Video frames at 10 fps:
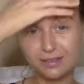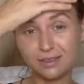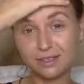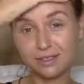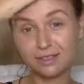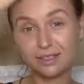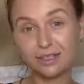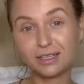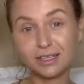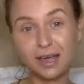This
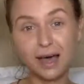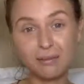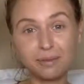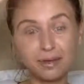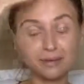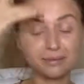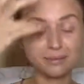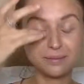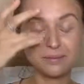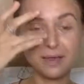literally did happen.
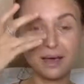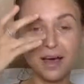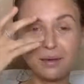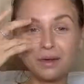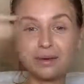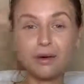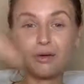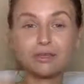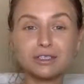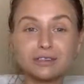I went in a whole
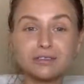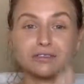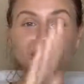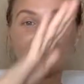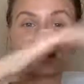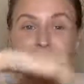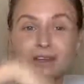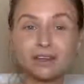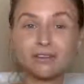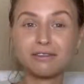different phase. I went
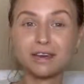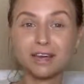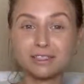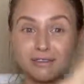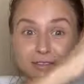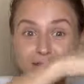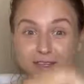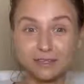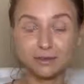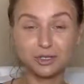like a phase of
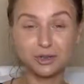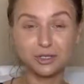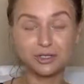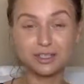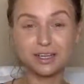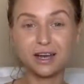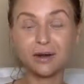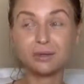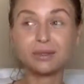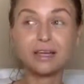this. It was so interesting. I
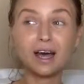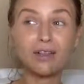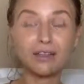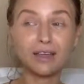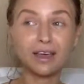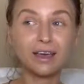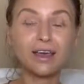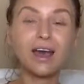got really healthy.